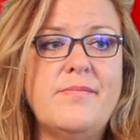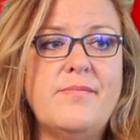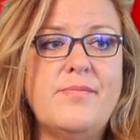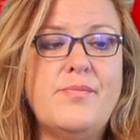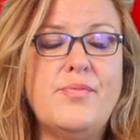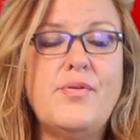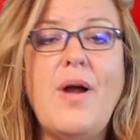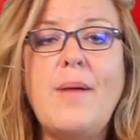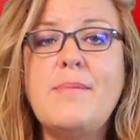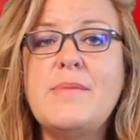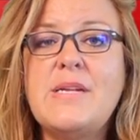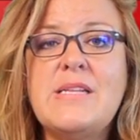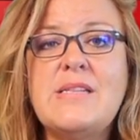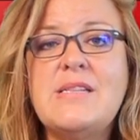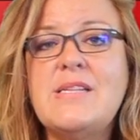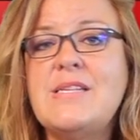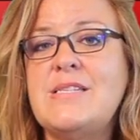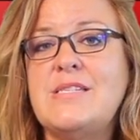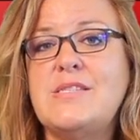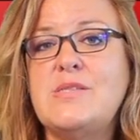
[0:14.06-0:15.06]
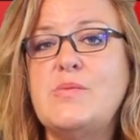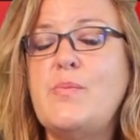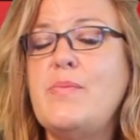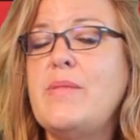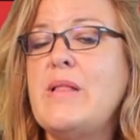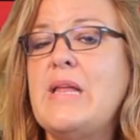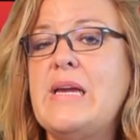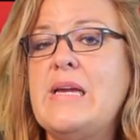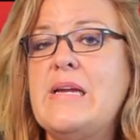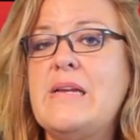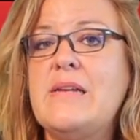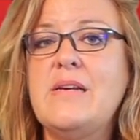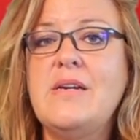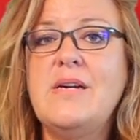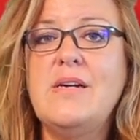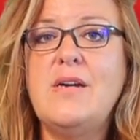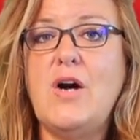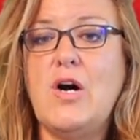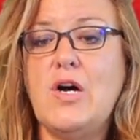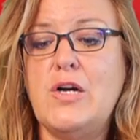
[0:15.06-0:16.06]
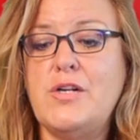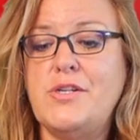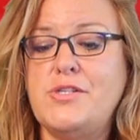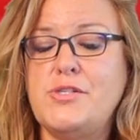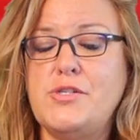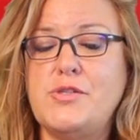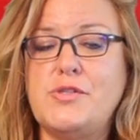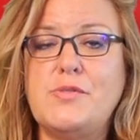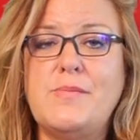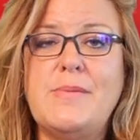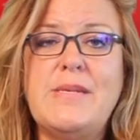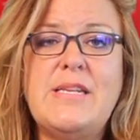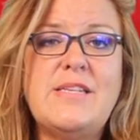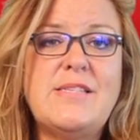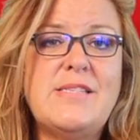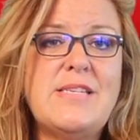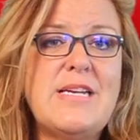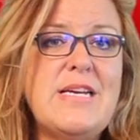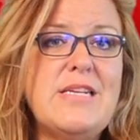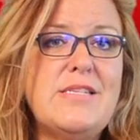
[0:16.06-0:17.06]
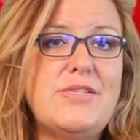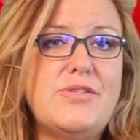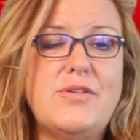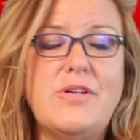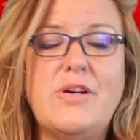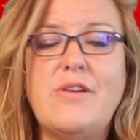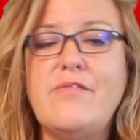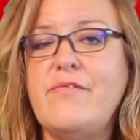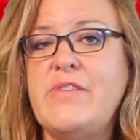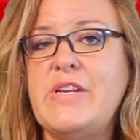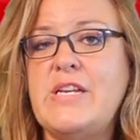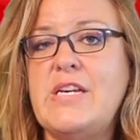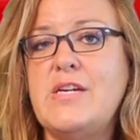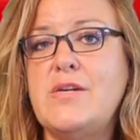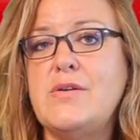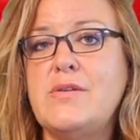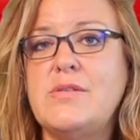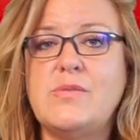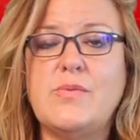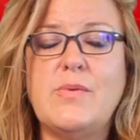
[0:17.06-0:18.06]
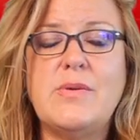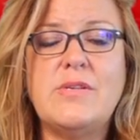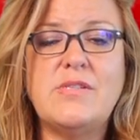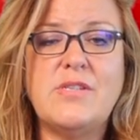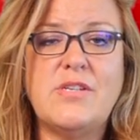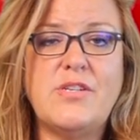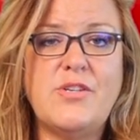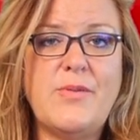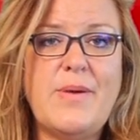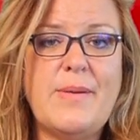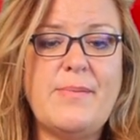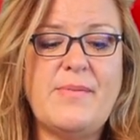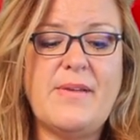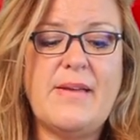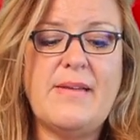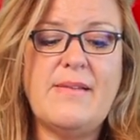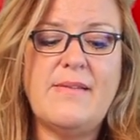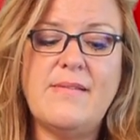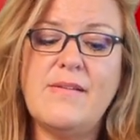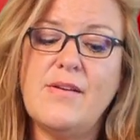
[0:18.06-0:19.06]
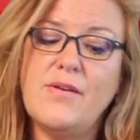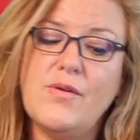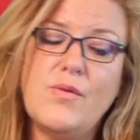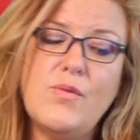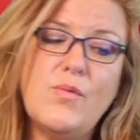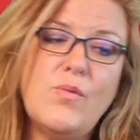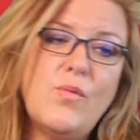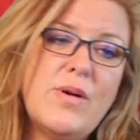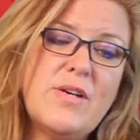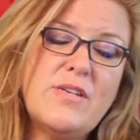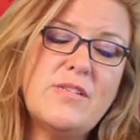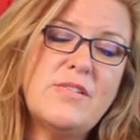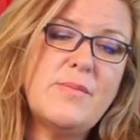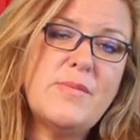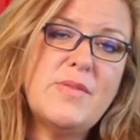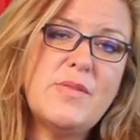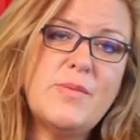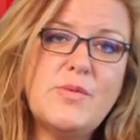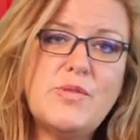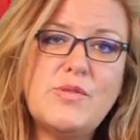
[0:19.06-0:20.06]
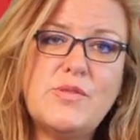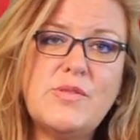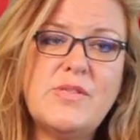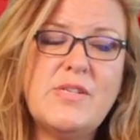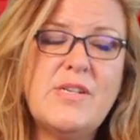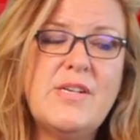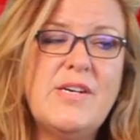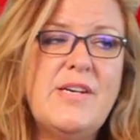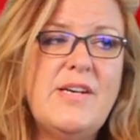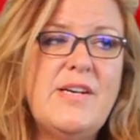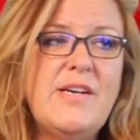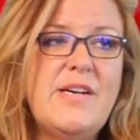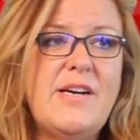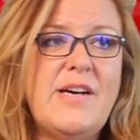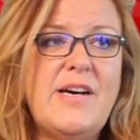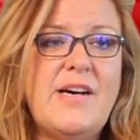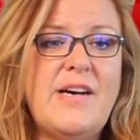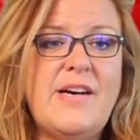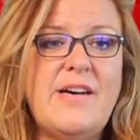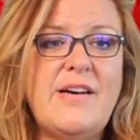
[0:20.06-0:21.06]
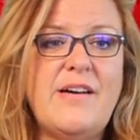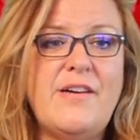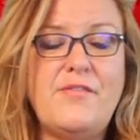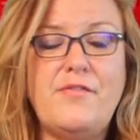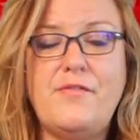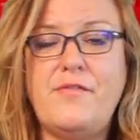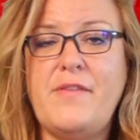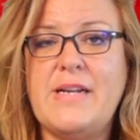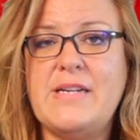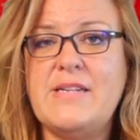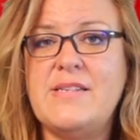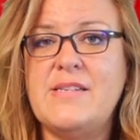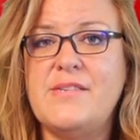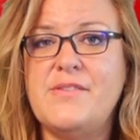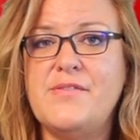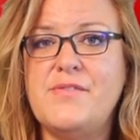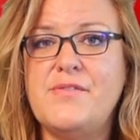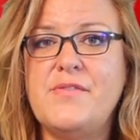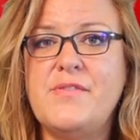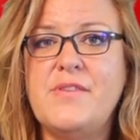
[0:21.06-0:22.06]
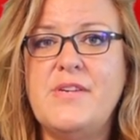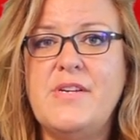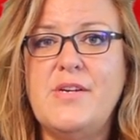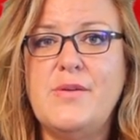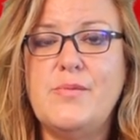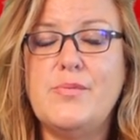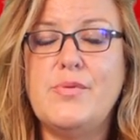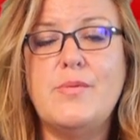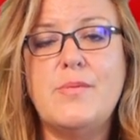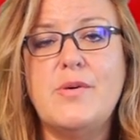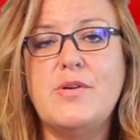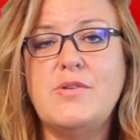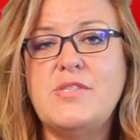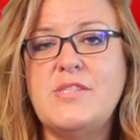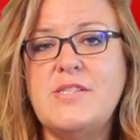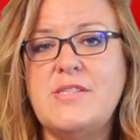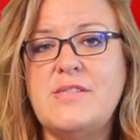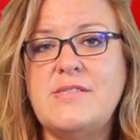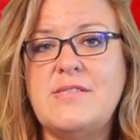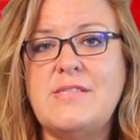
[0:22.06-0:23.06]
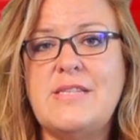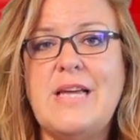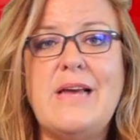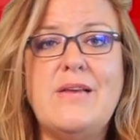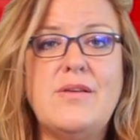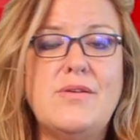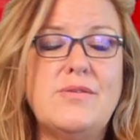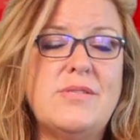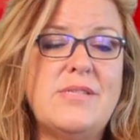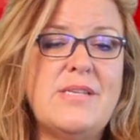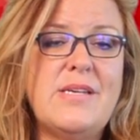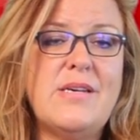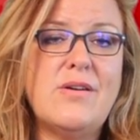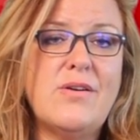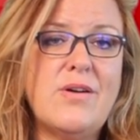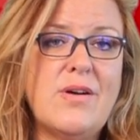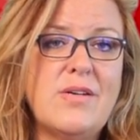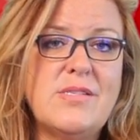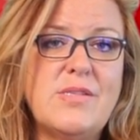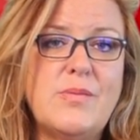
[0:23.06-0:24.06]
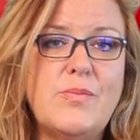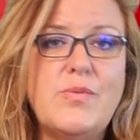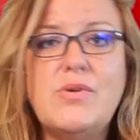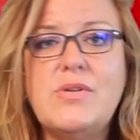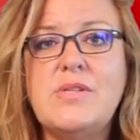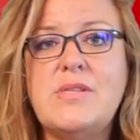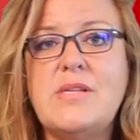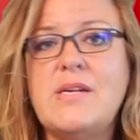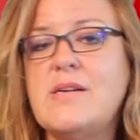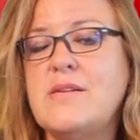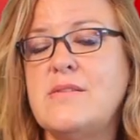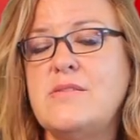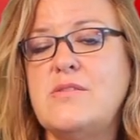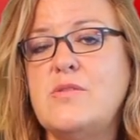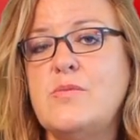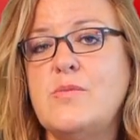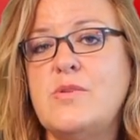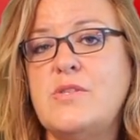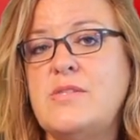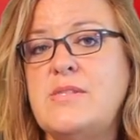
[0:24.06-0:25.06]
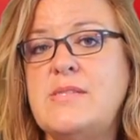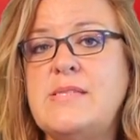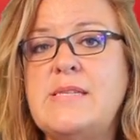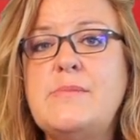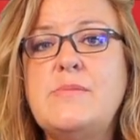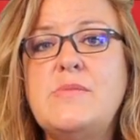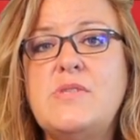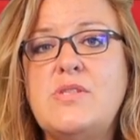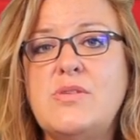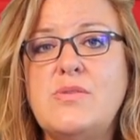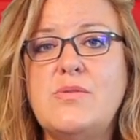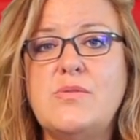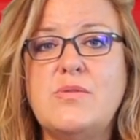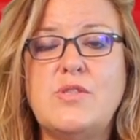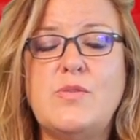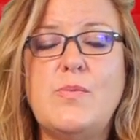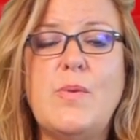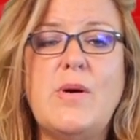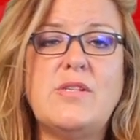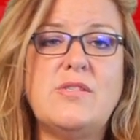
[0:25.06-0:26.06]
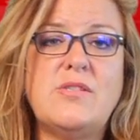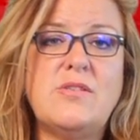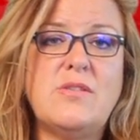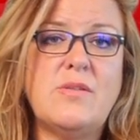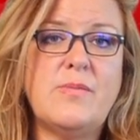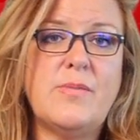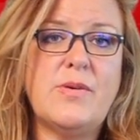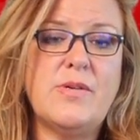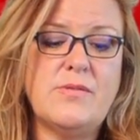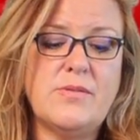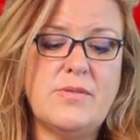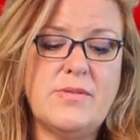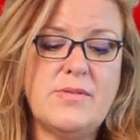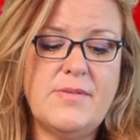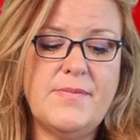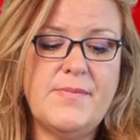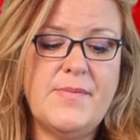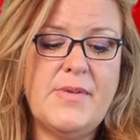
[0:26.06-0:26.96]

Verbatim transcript: prominently displayed on your social media sites, throughout video, as well as on your website. So, what are some of the most uh, effective promotions that you'll see across the board that consumers seem to respond to the most?